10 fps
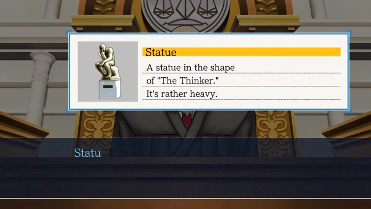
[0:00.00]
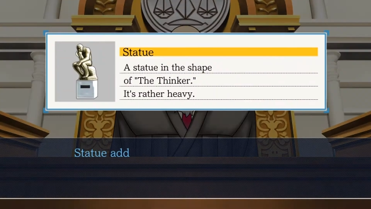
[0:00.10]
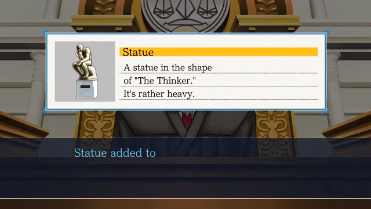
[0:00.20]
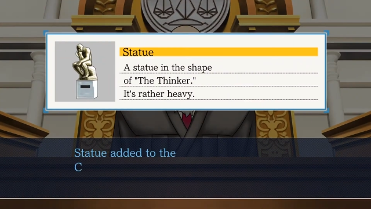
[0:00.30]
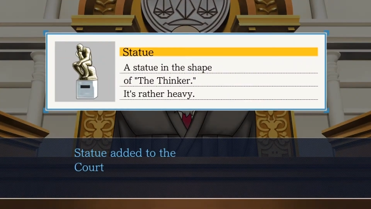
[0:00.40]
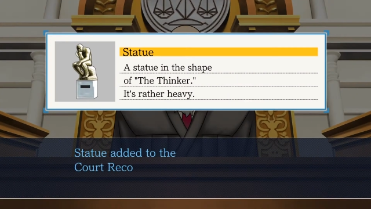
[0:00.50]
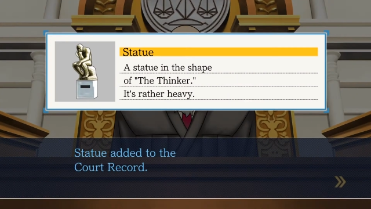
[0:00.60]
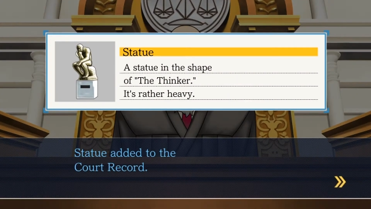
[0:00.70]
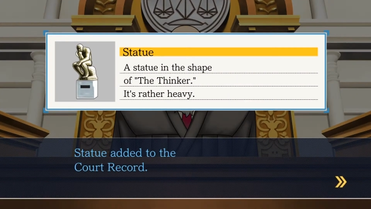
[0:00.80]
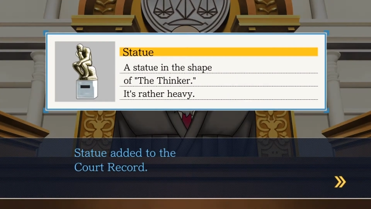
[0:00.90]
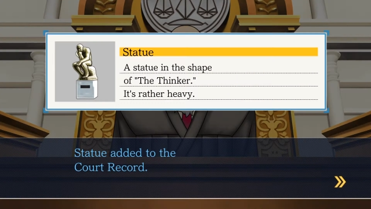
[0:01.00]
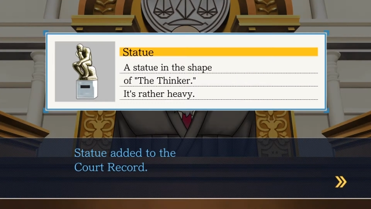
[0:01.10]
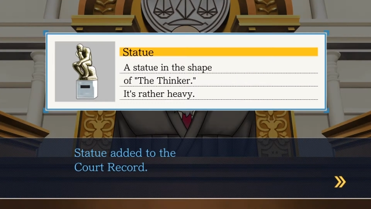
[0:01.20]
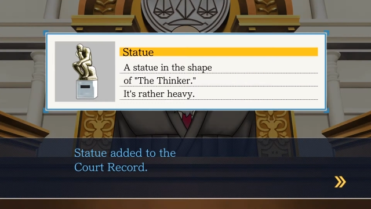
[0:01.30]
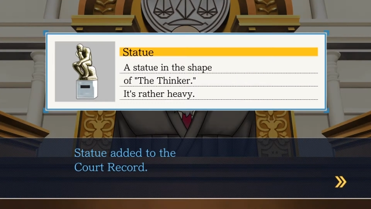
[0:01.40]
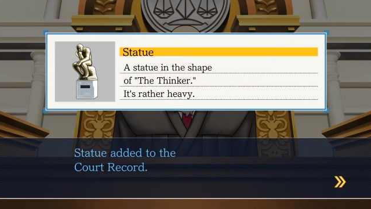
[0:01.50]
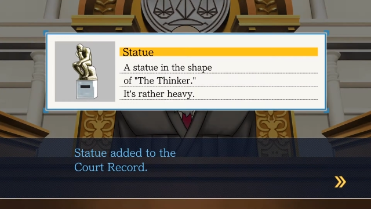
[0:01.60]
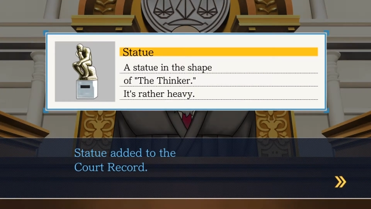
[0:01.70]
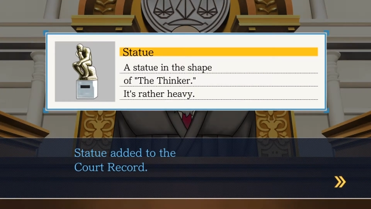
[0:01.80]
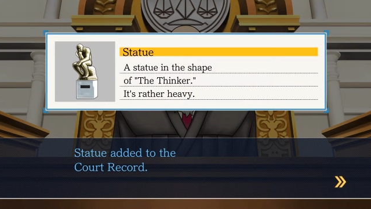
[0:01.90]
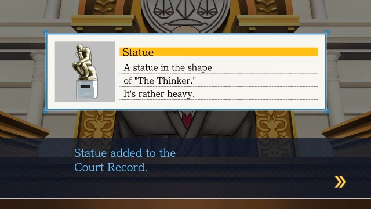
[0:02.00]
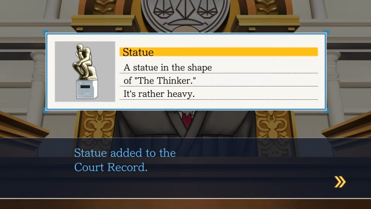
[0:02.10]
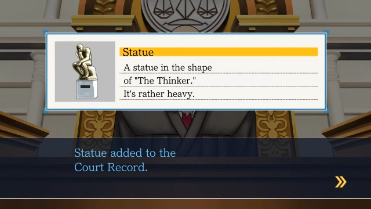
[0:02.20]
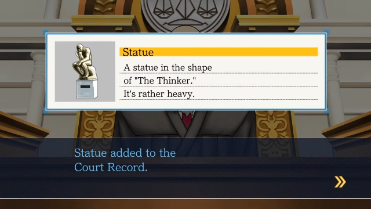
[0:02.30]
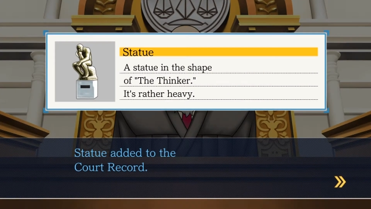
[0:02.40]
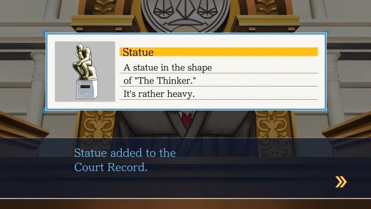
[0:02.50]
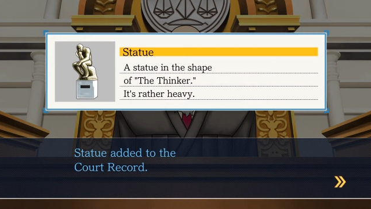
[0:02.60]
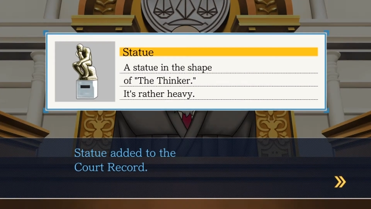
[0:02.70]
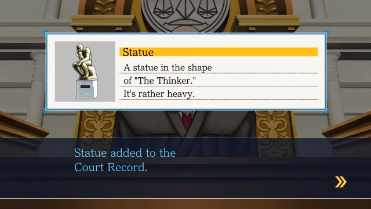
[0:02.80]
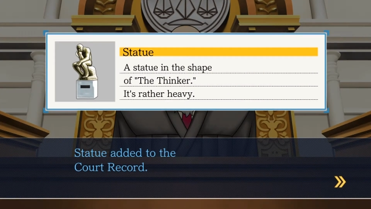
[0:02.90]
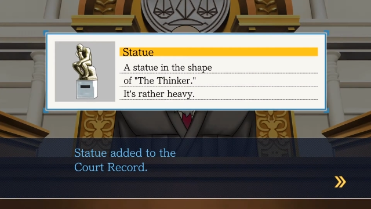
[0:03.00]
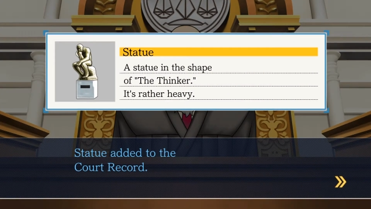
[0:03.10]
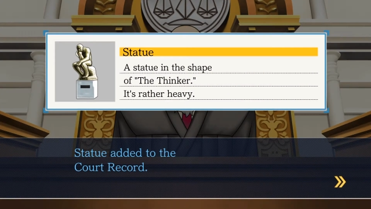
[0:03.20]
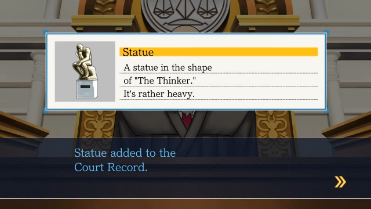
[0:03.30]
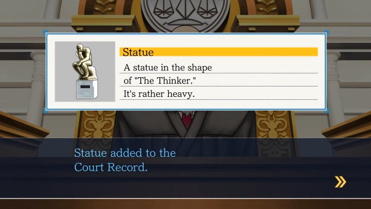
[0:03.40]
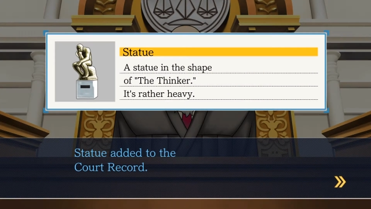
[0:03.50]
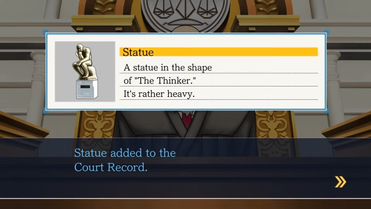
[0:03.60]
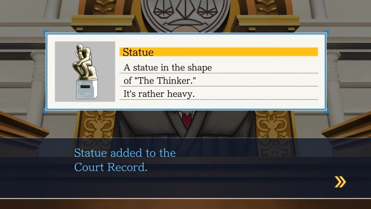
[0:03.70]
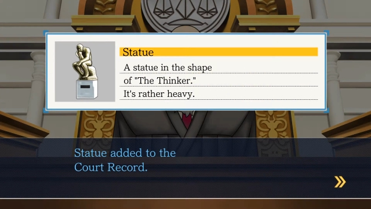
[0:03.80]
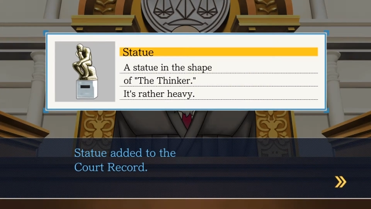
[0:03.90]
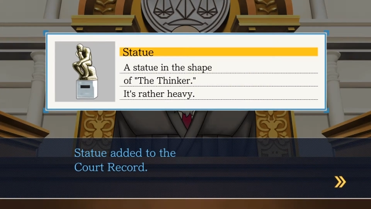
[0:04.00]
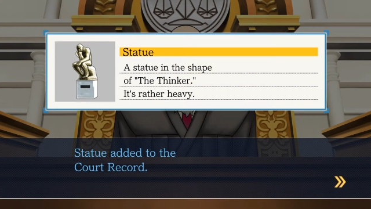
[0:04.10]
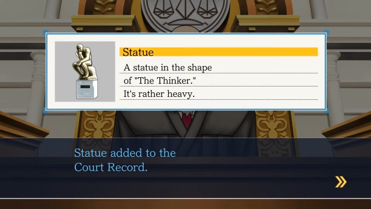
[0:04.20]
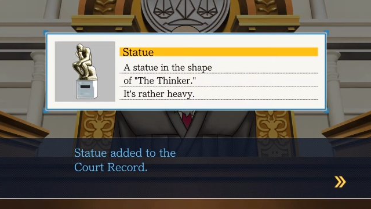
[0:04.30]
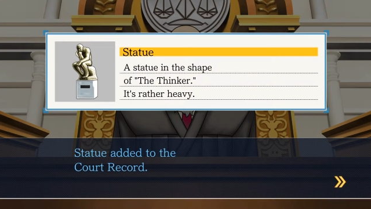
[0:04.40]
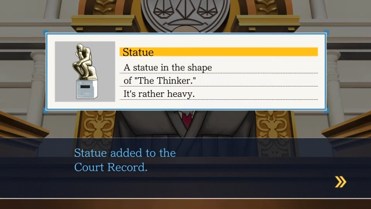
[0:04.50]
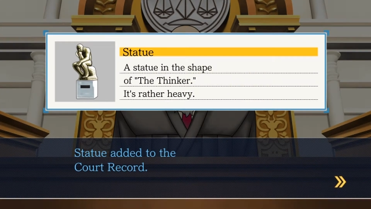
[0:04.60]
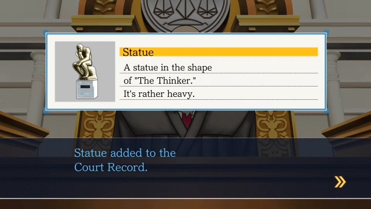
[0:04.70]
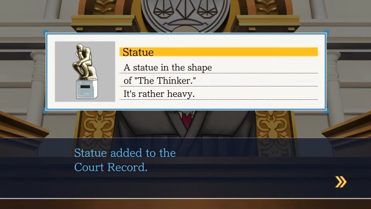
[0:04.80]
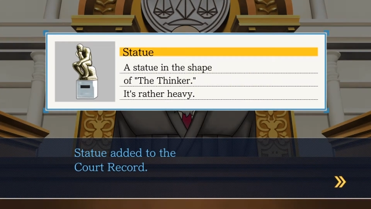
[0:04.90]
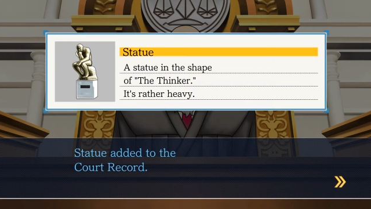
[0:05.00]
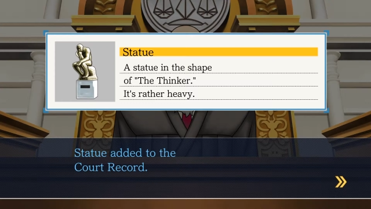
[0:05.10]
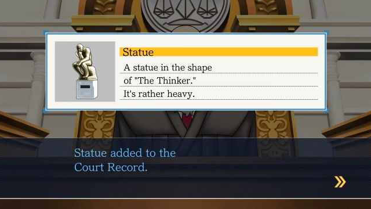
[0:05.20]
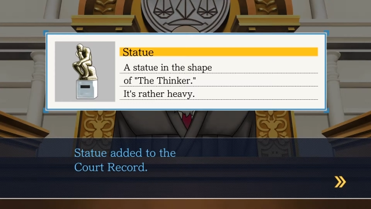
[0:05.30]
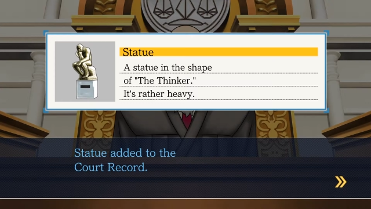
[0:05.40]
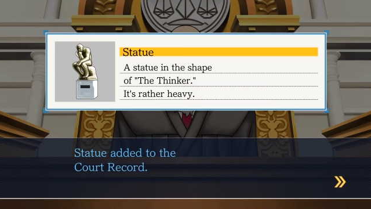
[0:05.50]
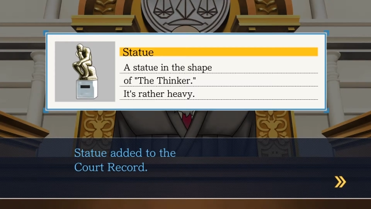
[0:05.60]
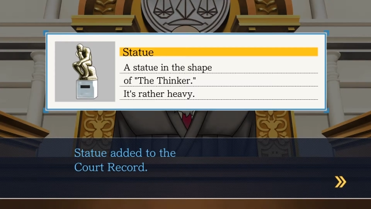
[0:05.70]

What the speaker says: [unreadable: no face in view]